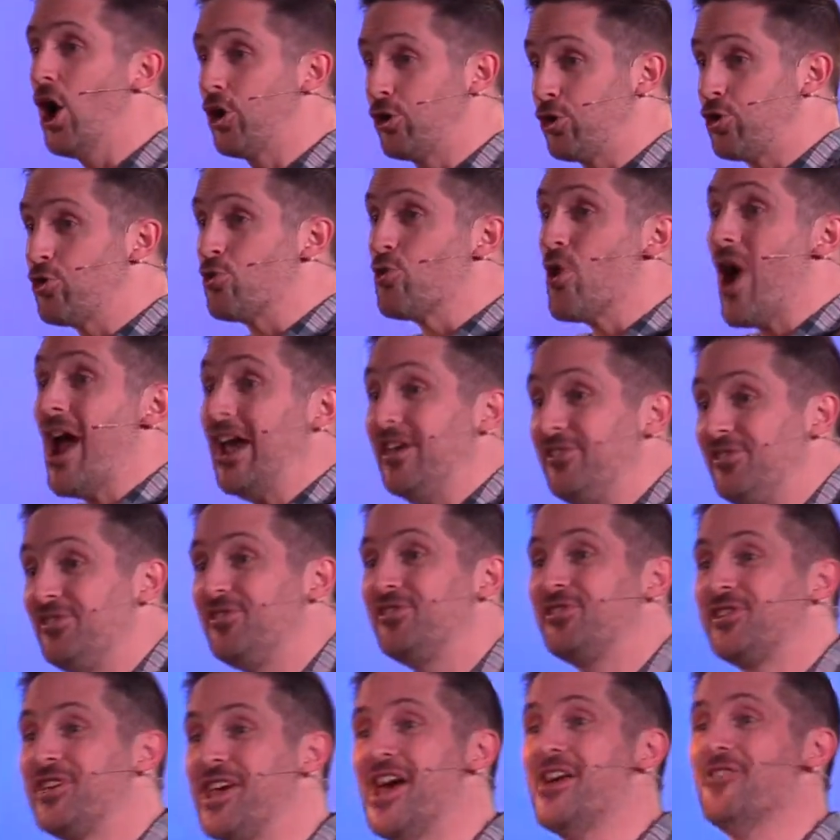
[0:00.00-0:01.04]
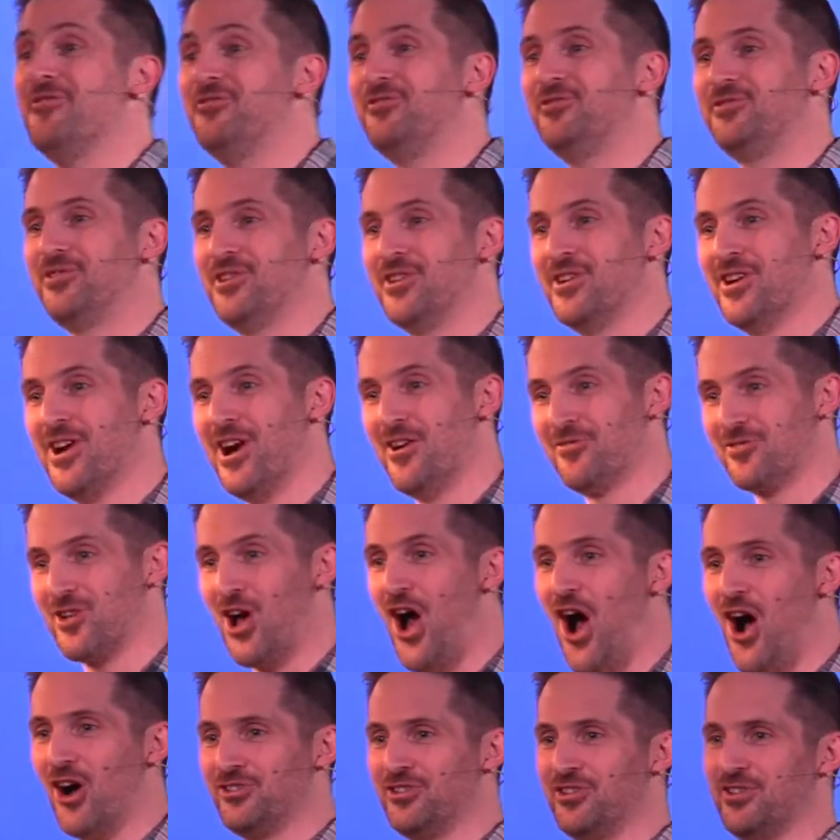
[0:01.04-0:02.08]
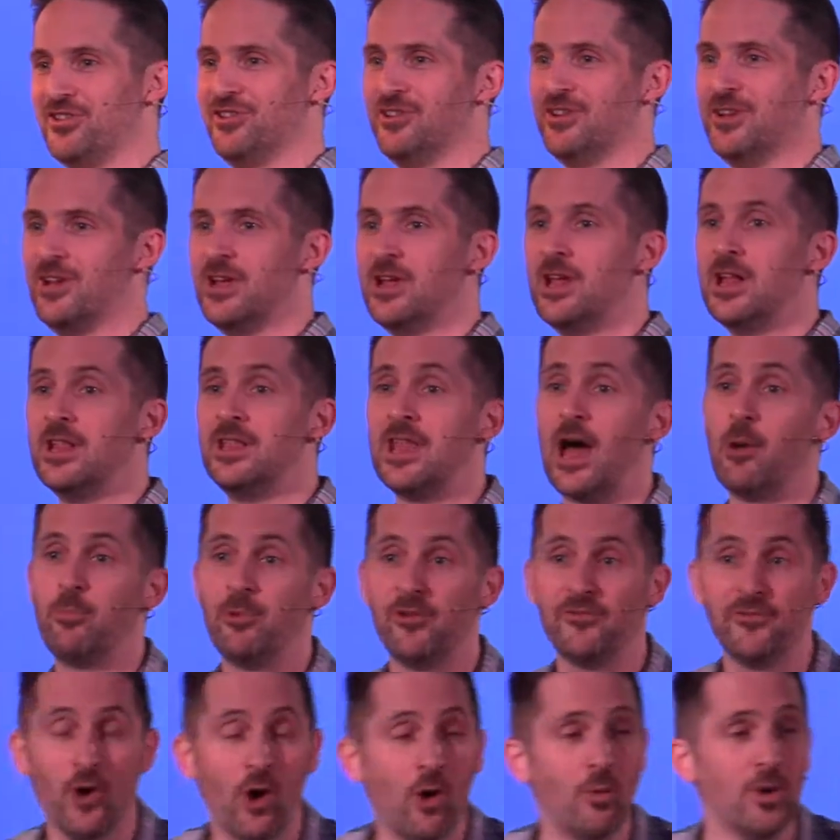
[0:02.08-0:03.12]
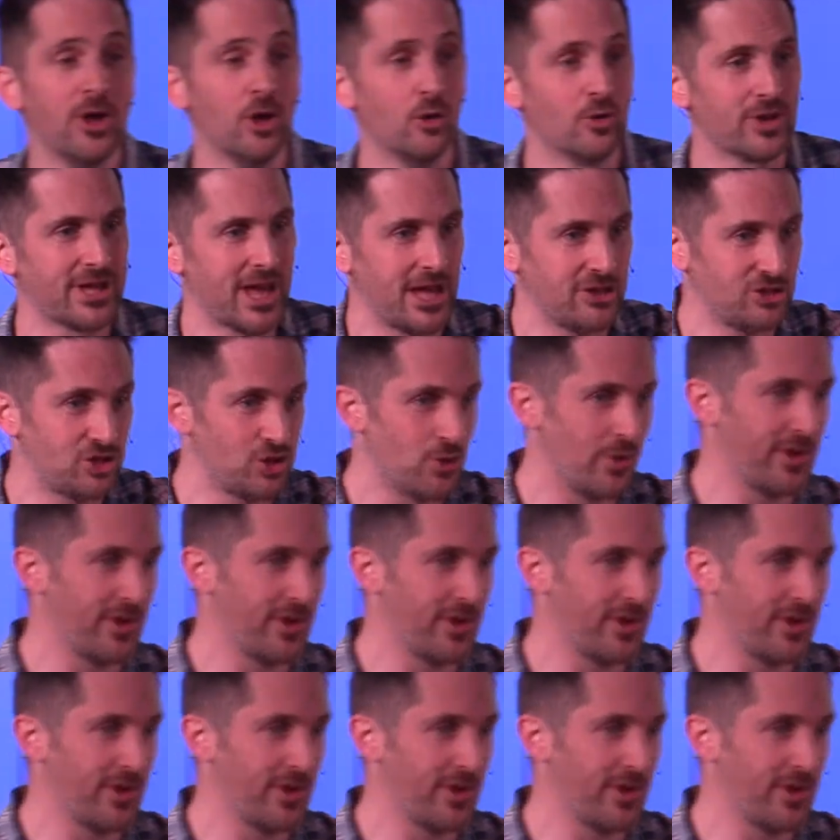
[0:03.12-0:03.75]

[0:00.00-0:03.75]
a grace gift of God. Now, before we all get